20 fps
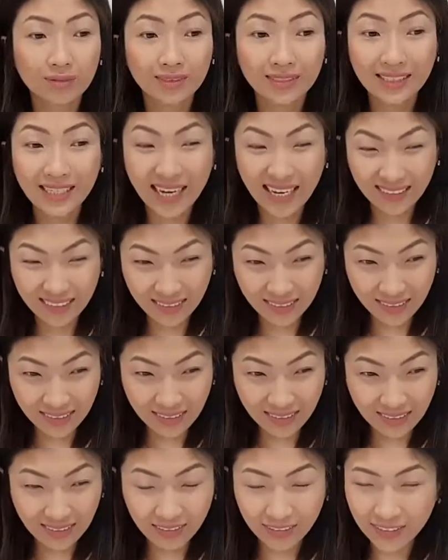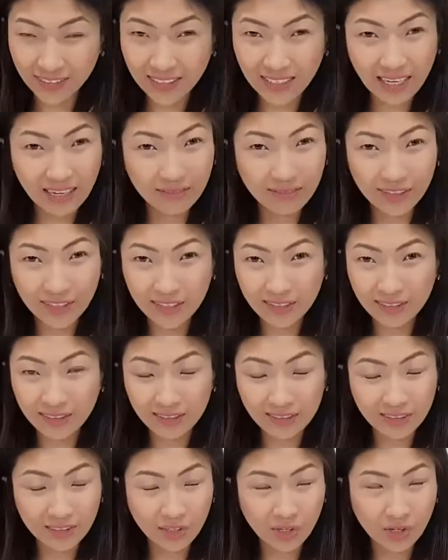10 or
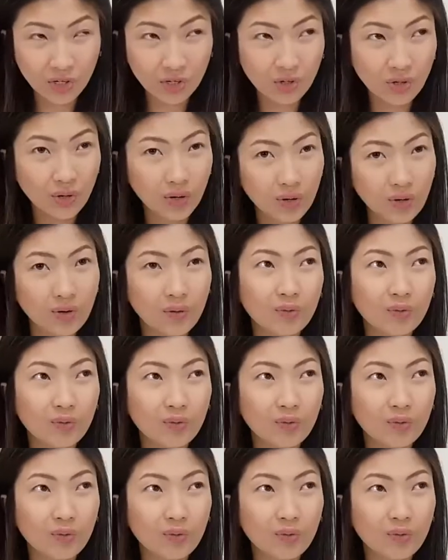11. So,